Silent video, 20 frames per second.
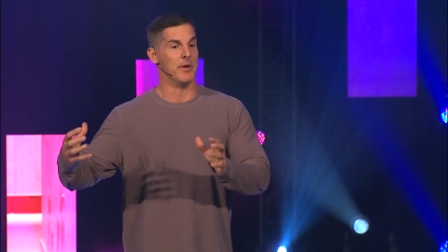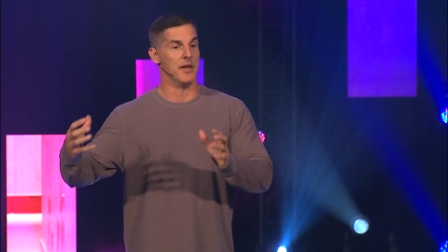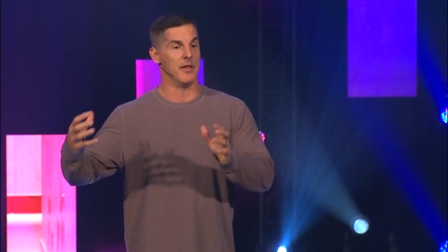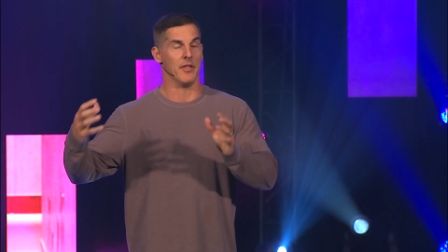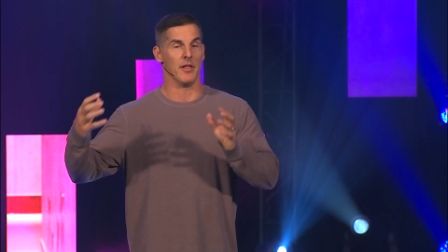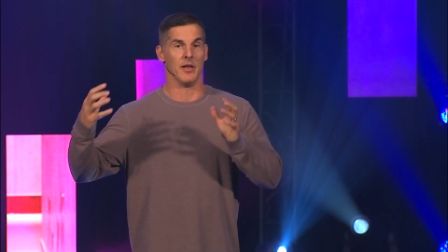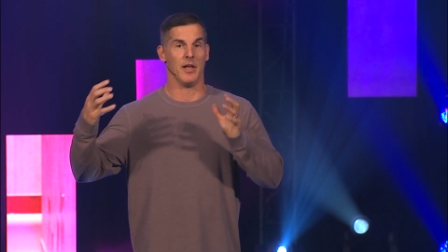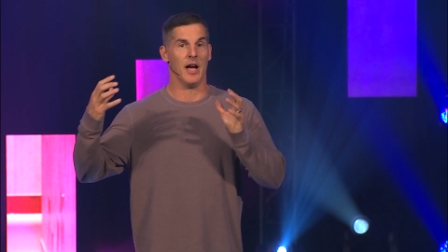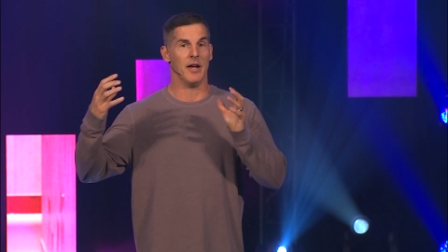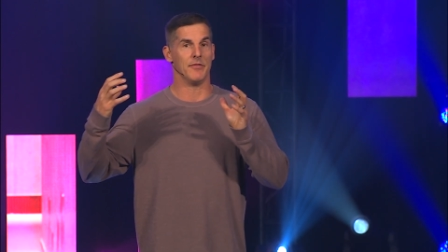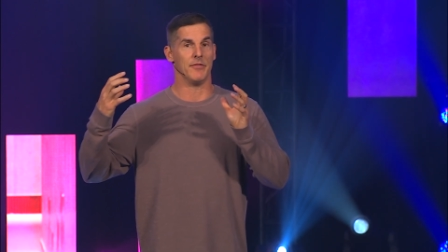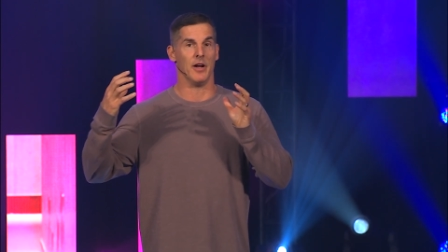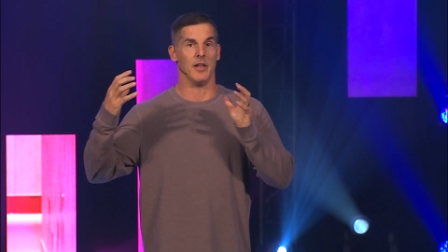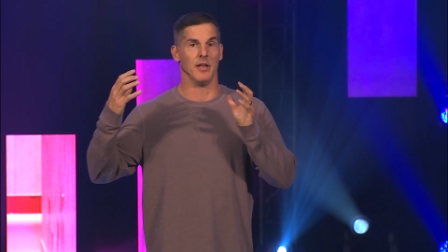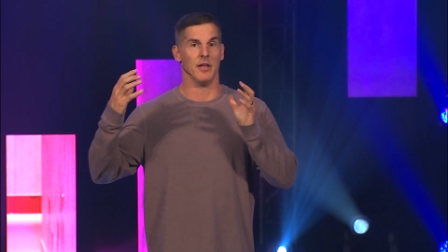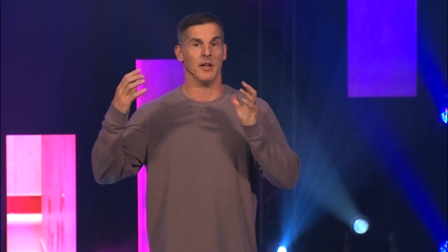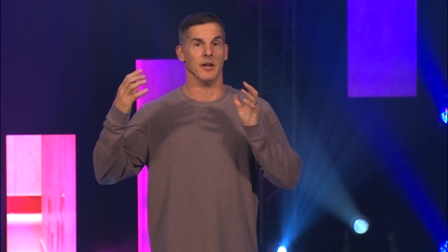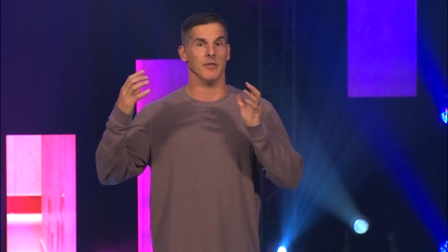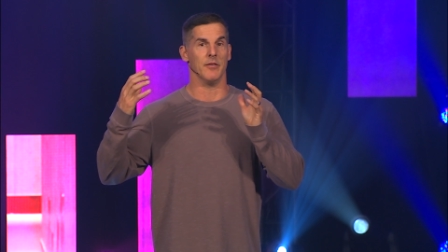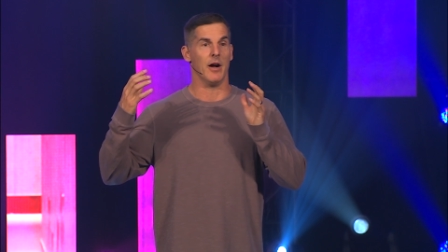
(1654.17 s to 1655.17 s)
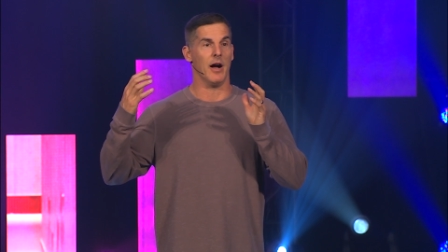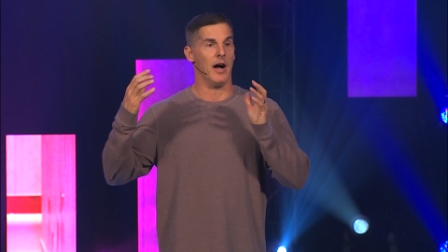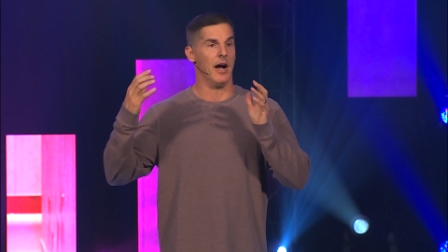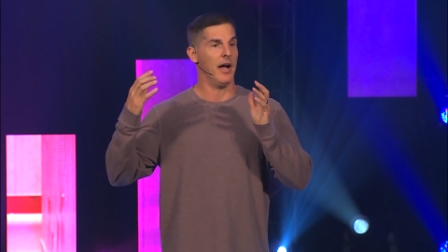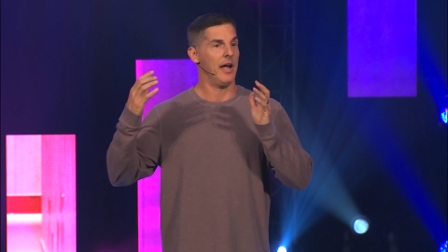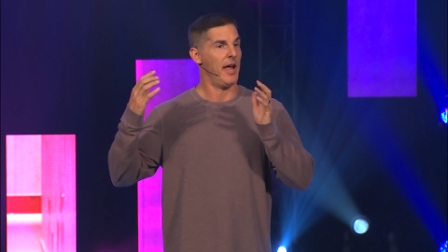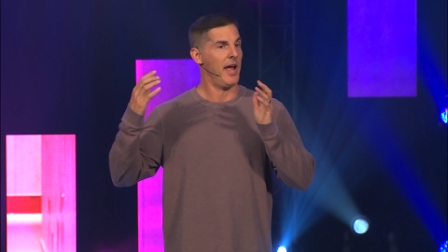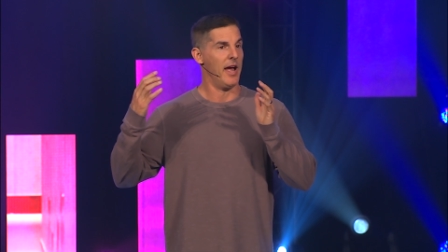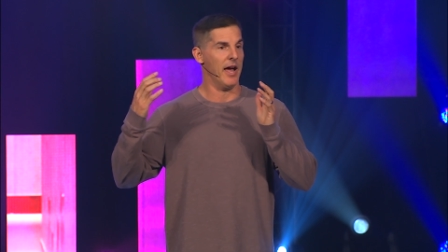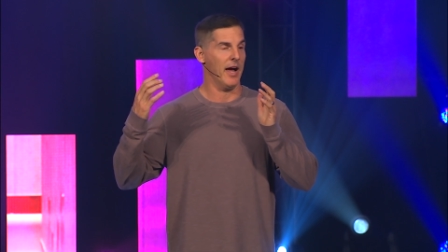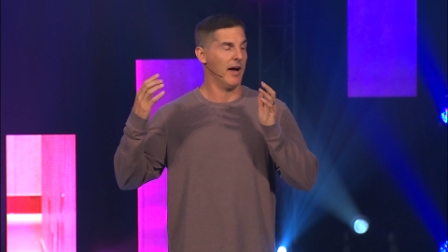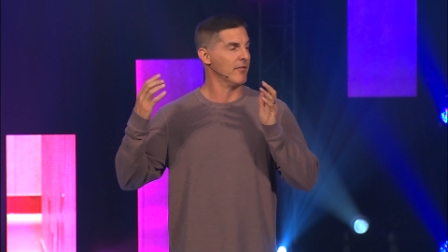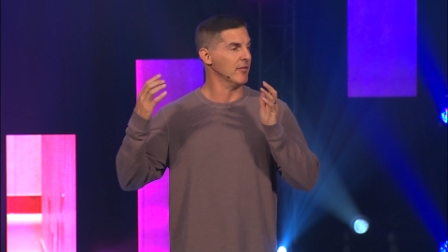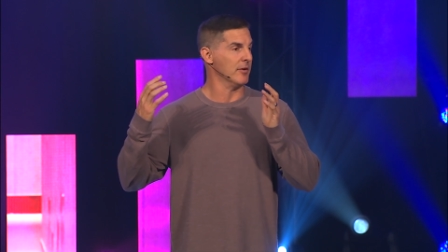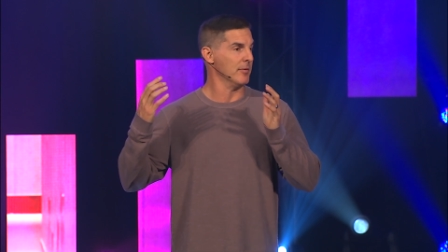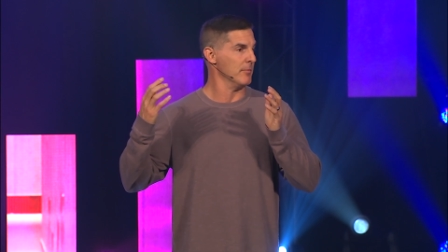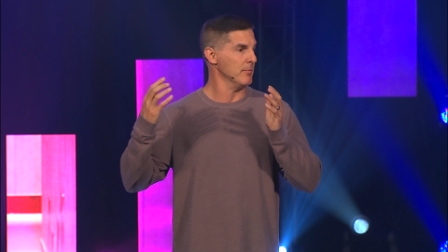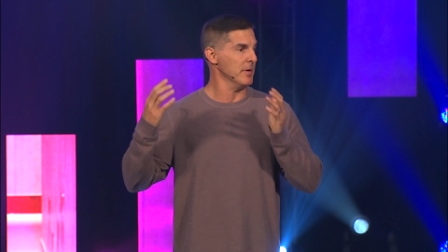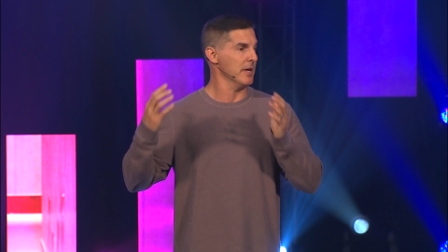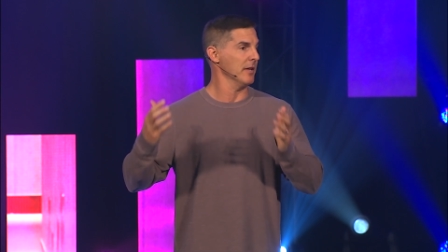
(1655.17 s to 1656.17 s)
and in the life I live, I
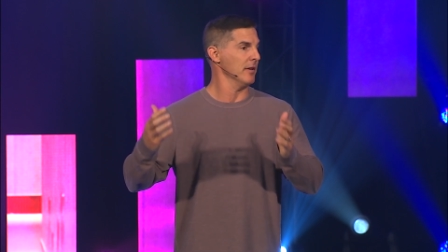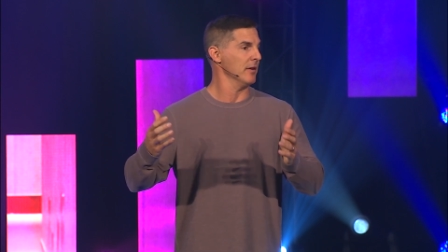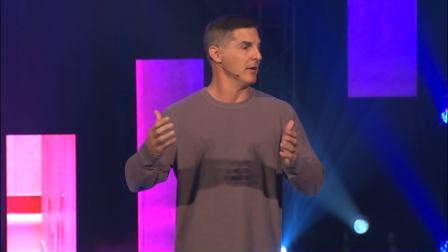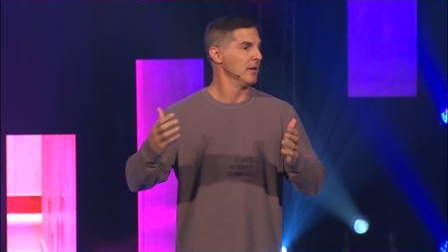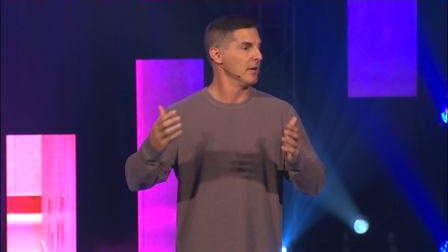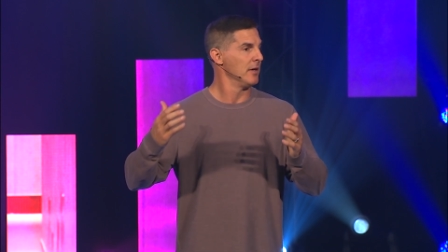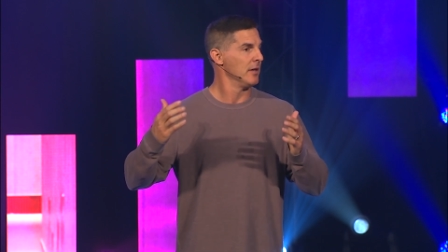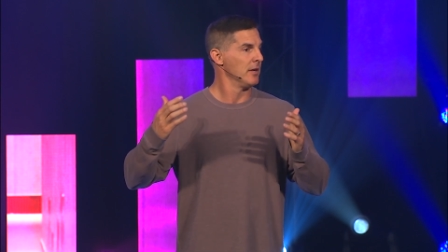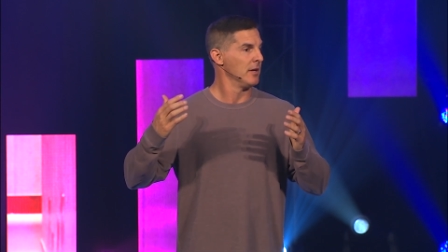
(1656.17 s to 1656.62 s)
haven't been